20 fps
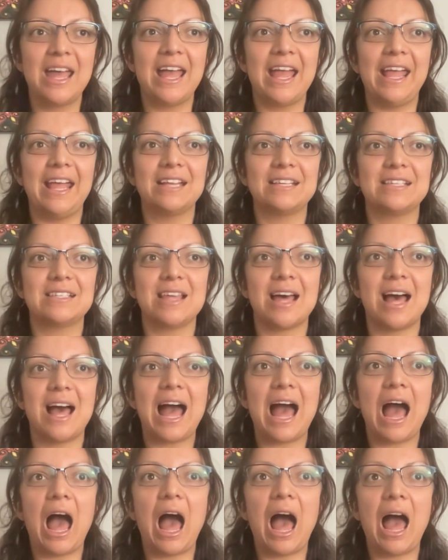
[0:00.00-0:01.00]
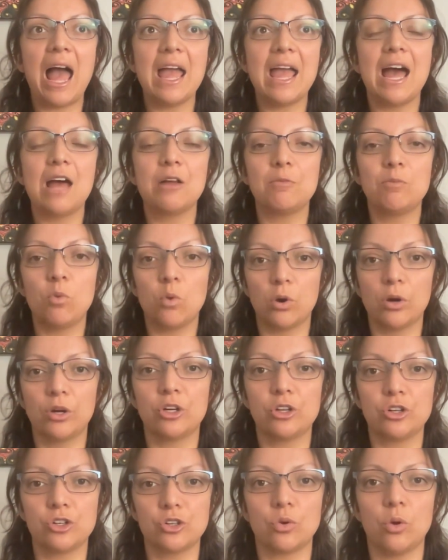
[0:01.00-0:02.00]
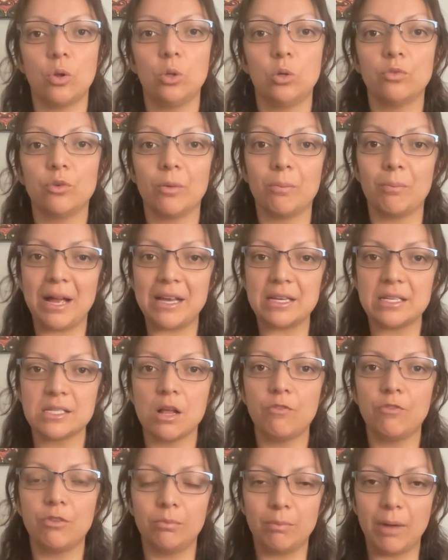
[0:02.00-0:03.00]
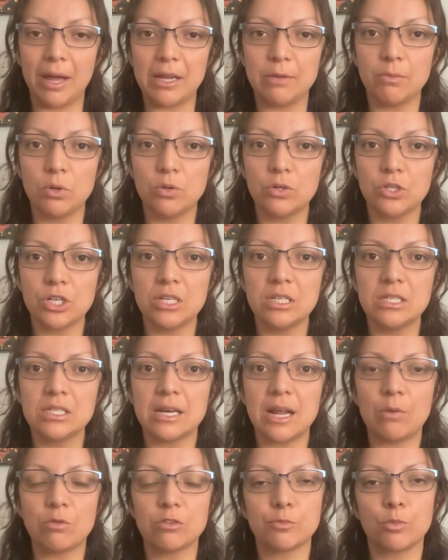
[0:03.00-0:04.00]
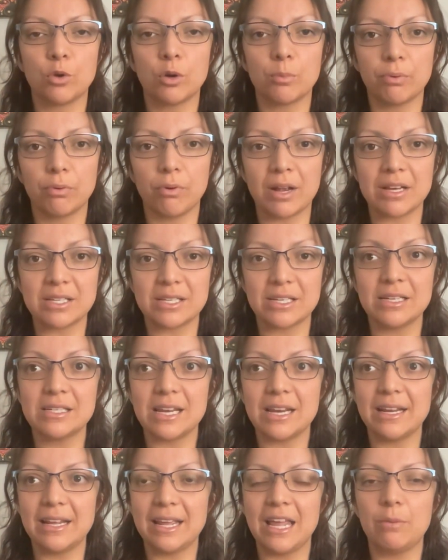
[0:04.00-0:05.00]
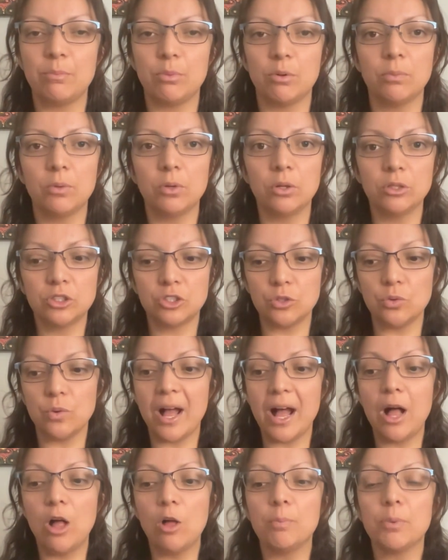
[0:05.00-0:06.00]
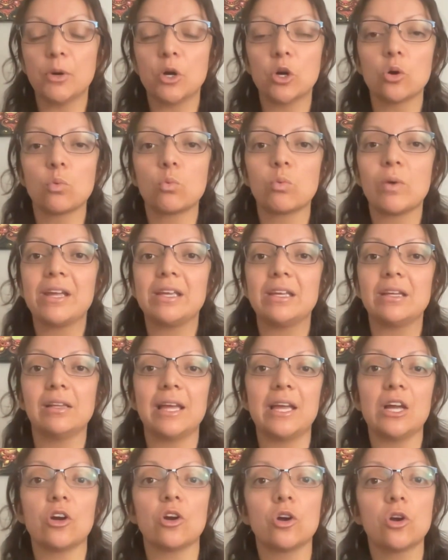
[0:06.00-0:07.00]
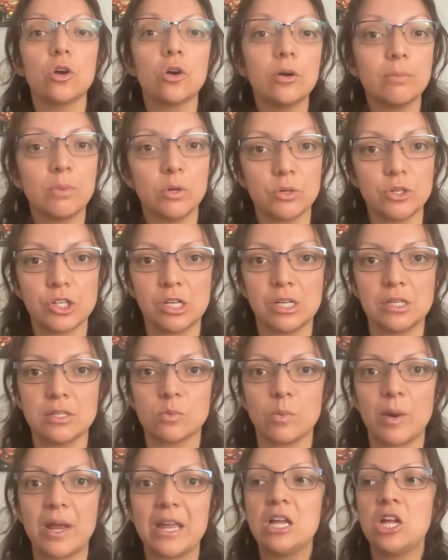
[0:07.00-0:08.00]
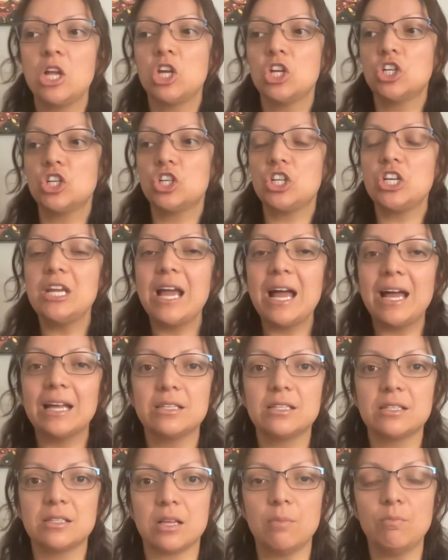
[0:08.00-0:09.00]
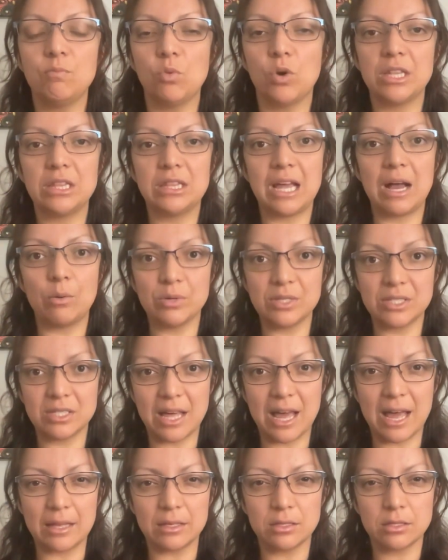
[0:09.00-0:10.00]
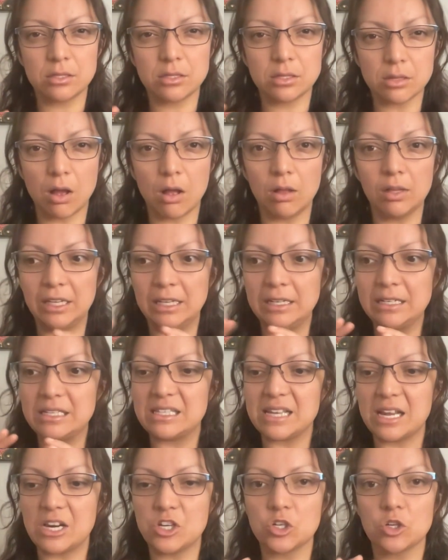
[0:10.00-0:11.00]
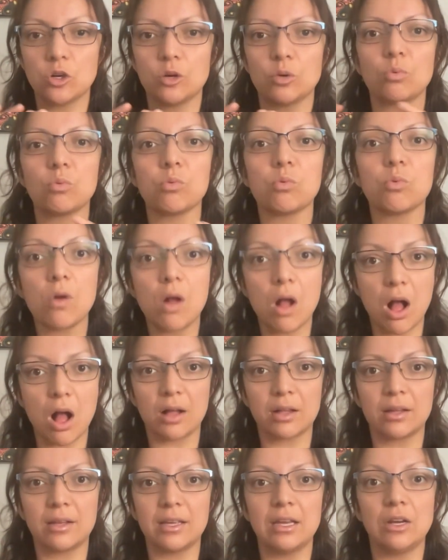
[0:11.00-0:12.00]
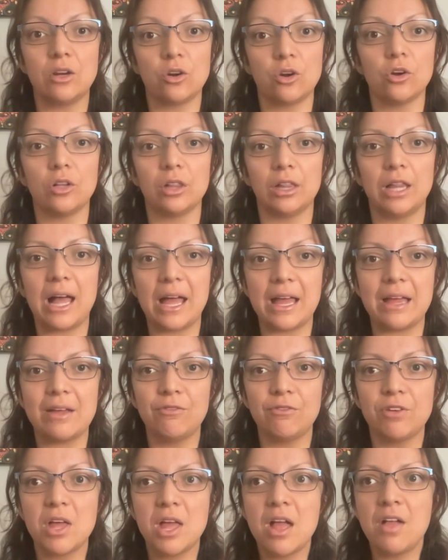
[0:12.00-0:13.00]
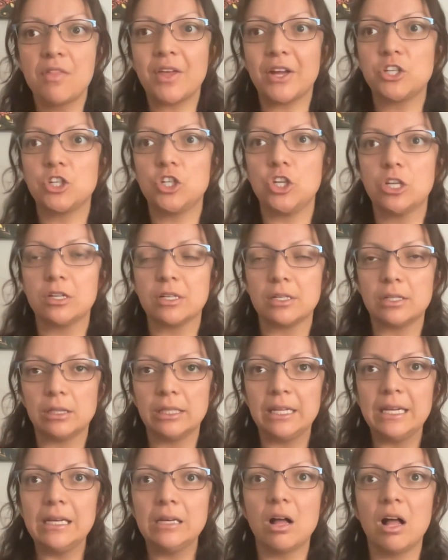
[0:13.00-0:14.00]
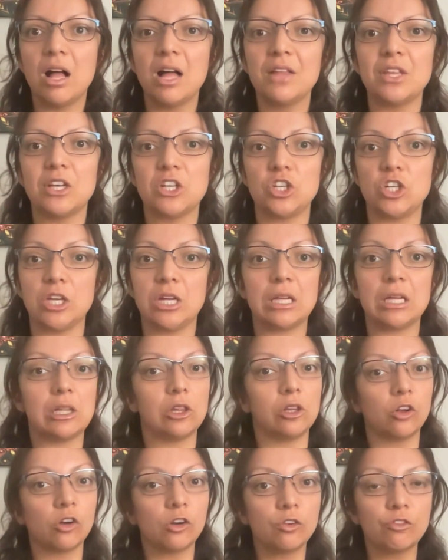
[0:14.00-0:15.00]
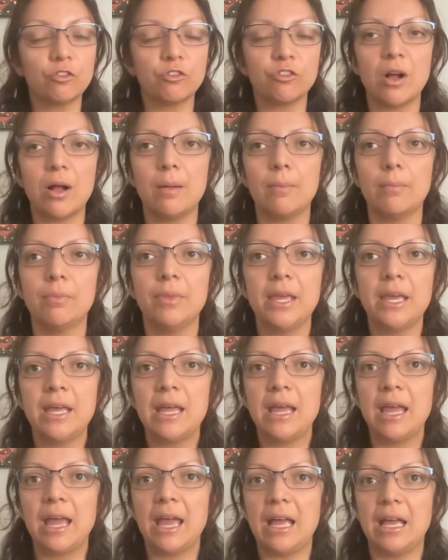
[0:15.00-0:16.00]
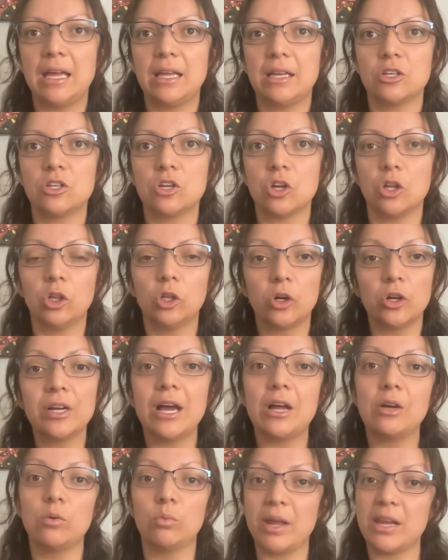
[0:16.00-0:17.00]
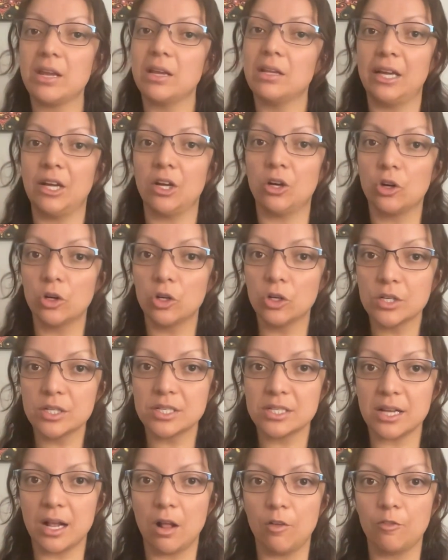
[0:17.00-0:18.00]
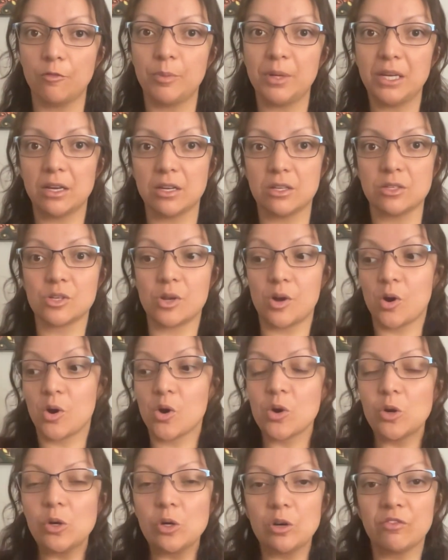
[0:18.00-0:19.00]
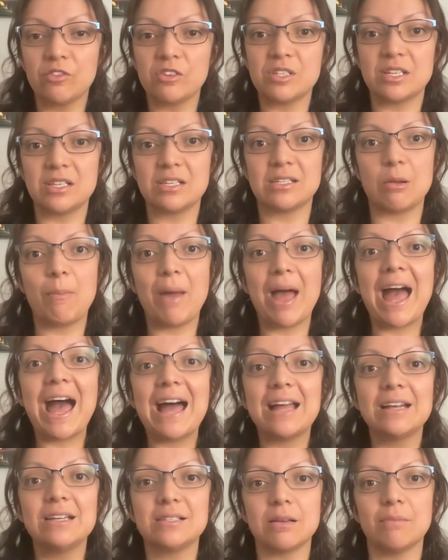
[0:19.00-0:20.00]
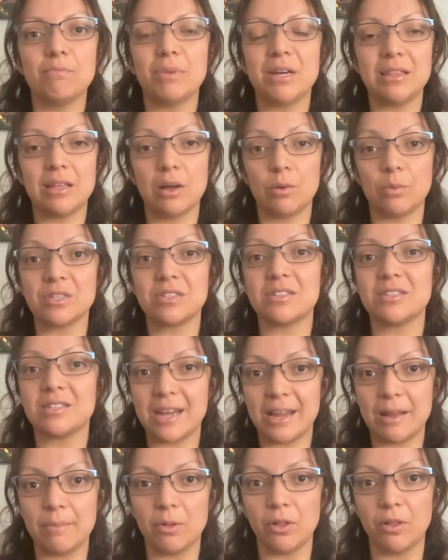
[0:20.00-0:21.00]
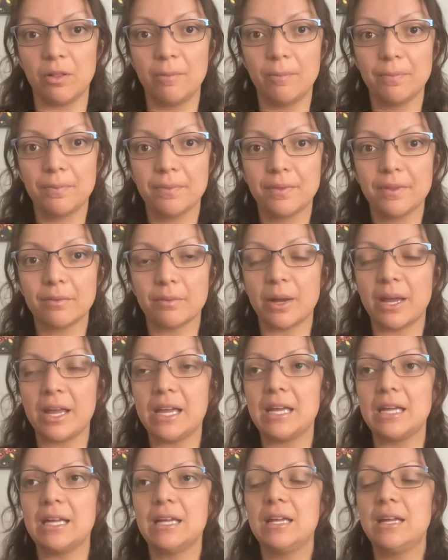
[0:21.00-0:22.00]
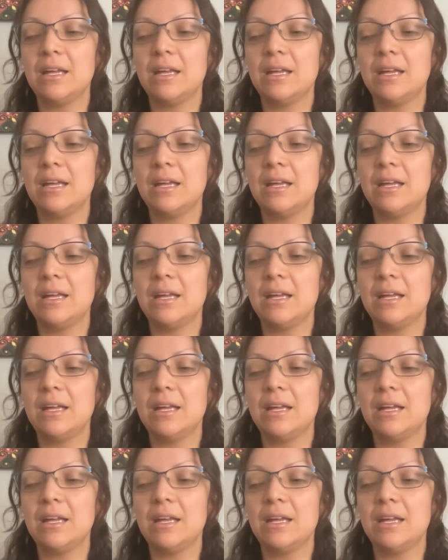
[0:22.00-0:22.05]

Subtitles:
It's that I had more control over myself and my emotions, and I was more present and capable to help her regulate her emotions, right? She had someone that was that solid centered rock in her life that she could lean on, that she can learn from and learn how to regulate herself, because her nervous system had somebody that was stable, right?